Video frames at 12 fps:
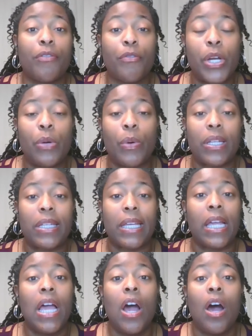
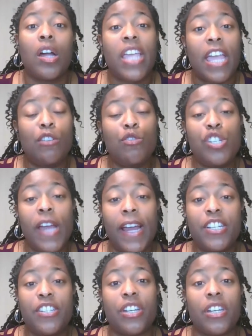frequently? Can you
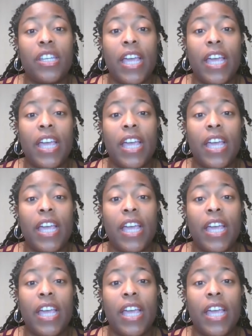change it?